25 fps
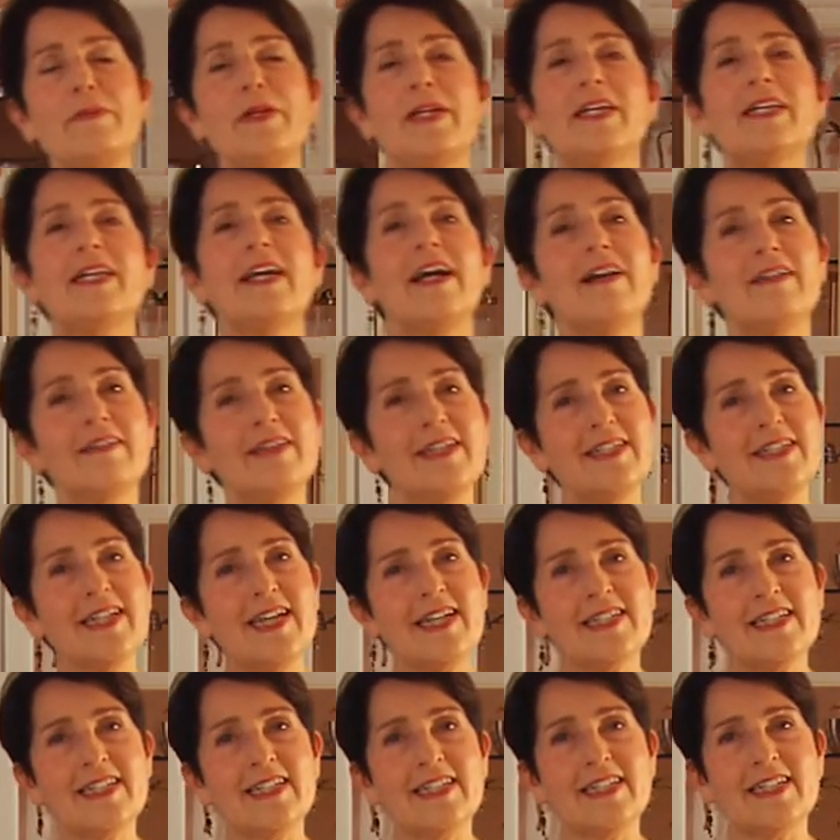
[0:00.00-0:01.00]
me at Healthy
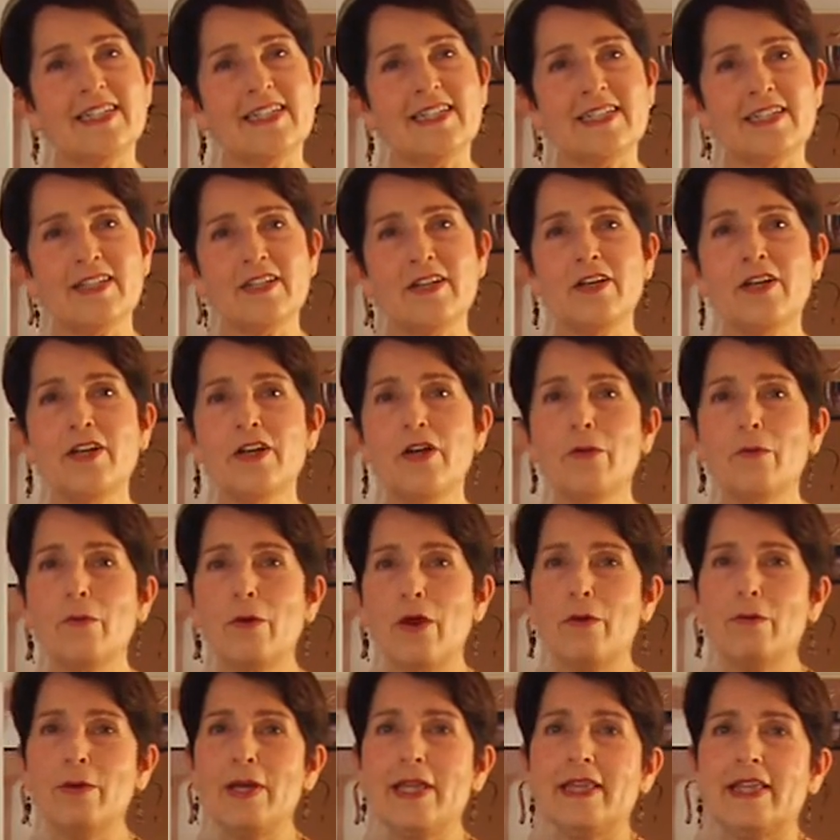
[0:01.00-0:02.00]
Test Kitchens,
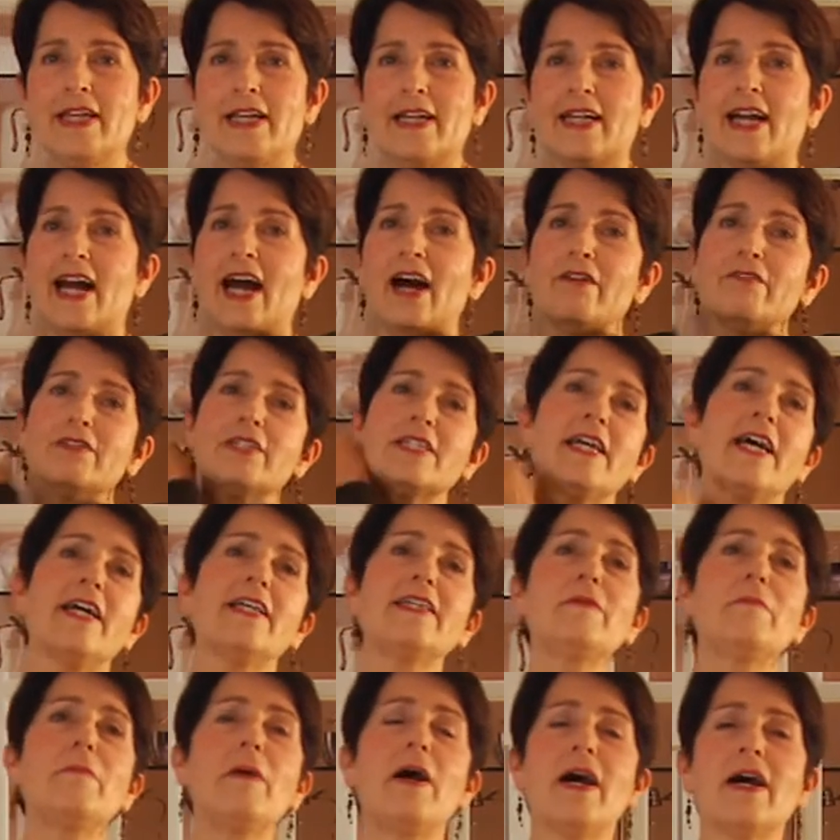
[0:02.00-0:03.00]
where we think outside
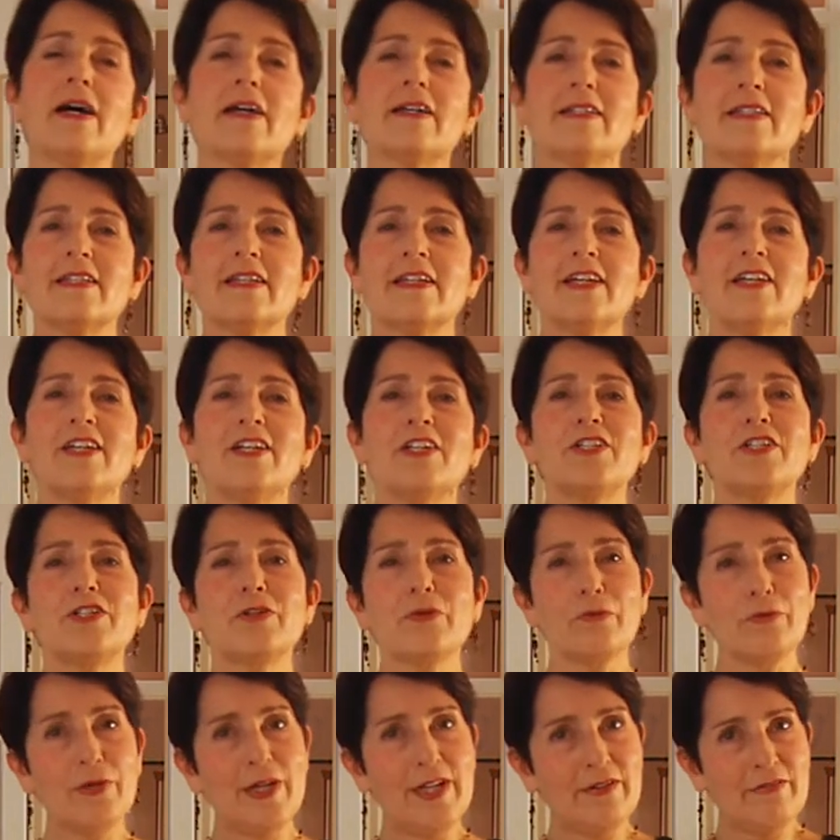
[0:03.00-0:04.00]
the box to
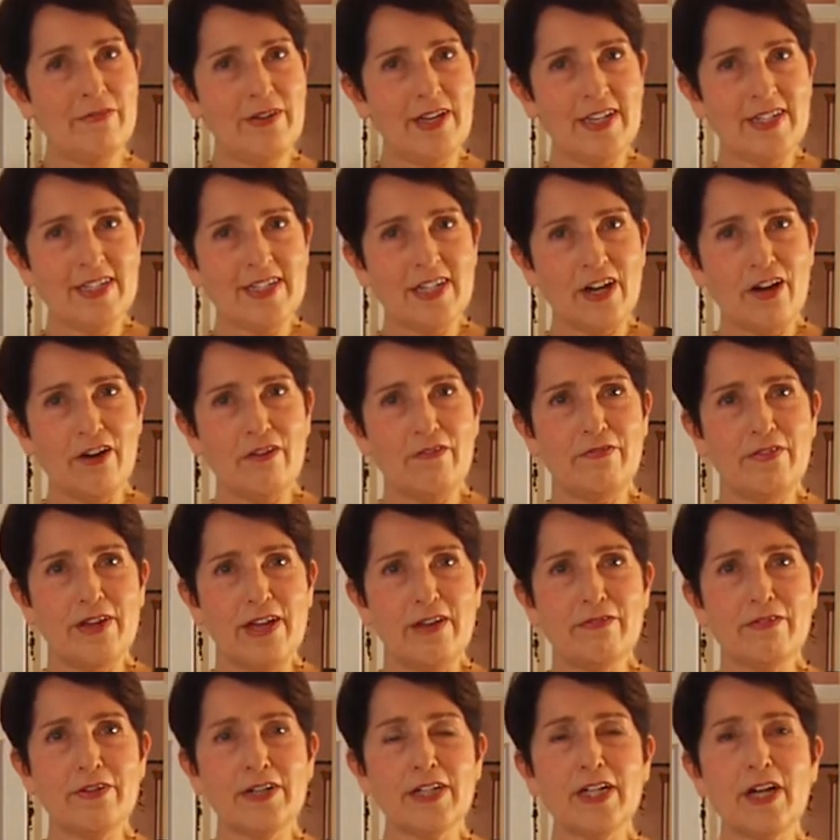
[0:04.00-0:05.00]
reinvent our
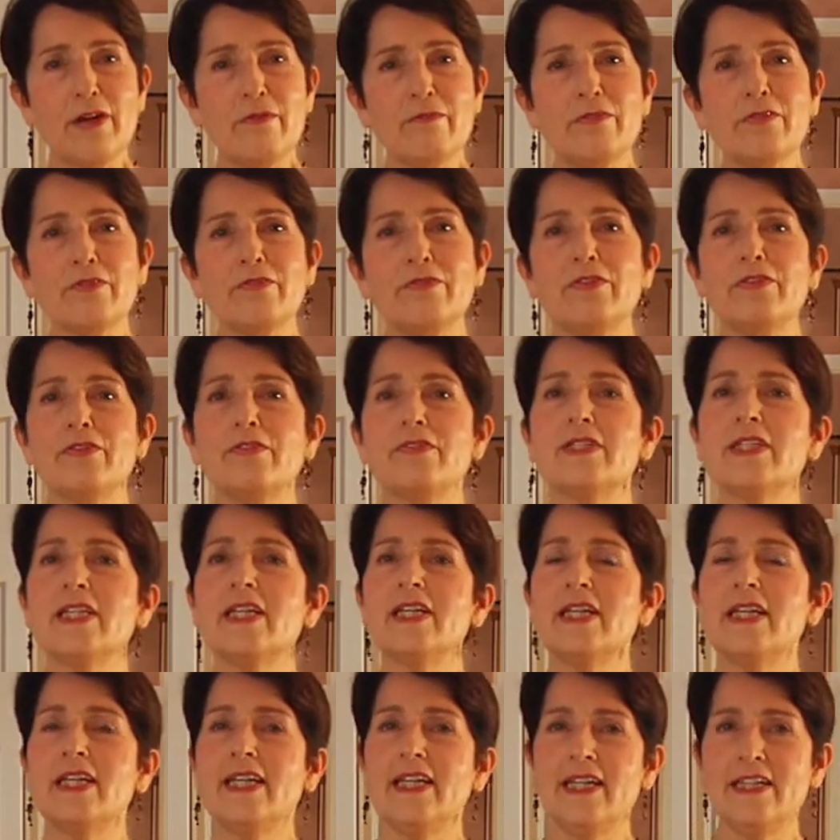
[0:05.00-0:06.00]
favorite comfort foods
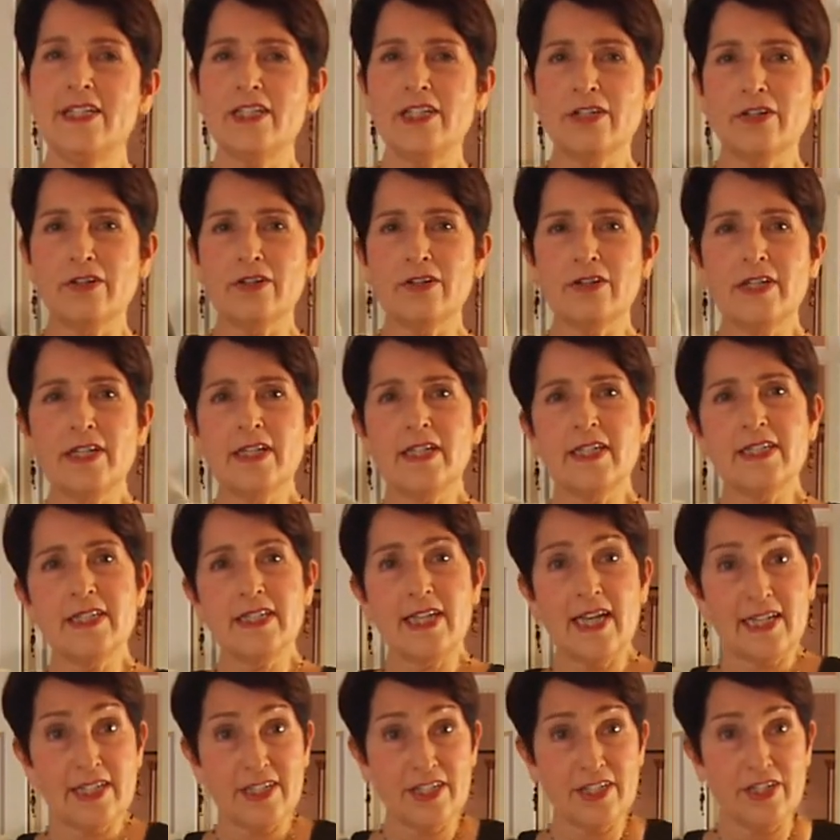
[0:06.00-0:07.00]
easier,
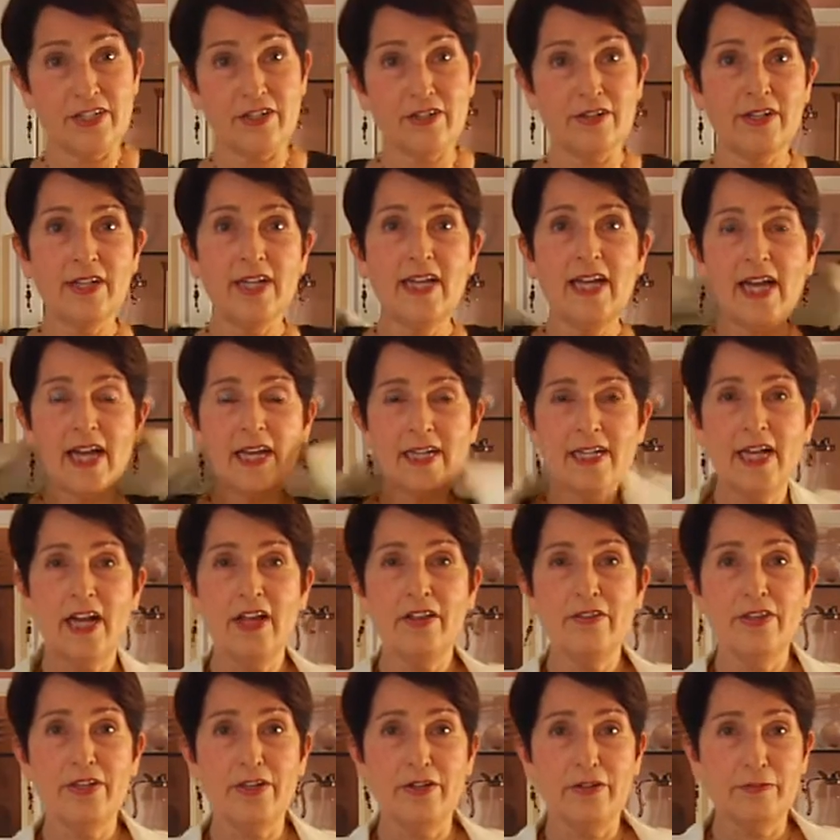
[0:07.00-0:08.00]
tastier, and
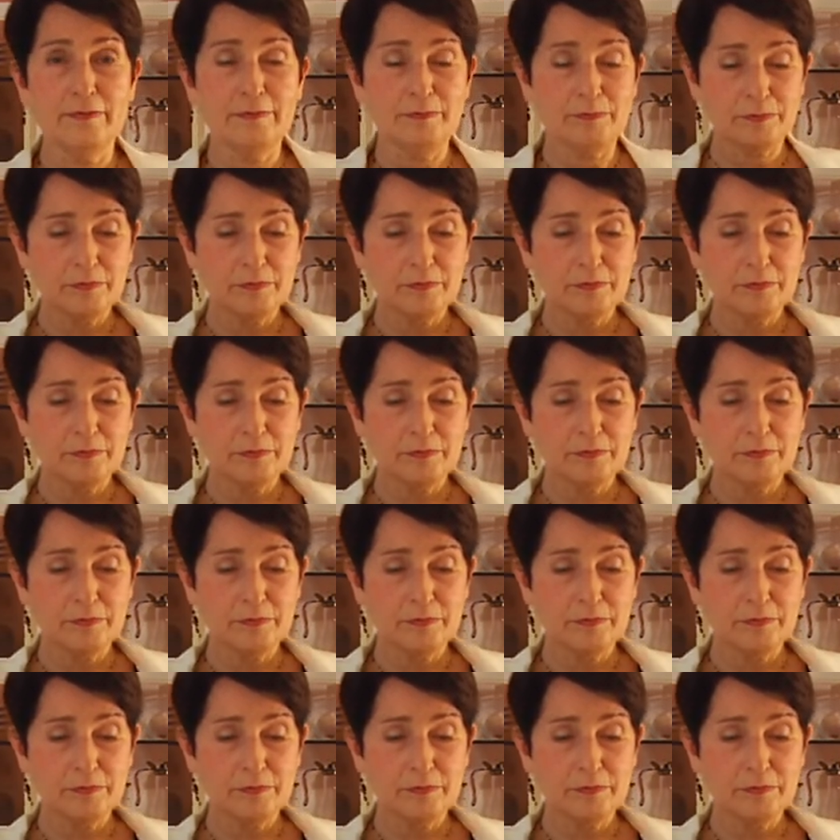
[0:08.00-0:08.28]
healthier.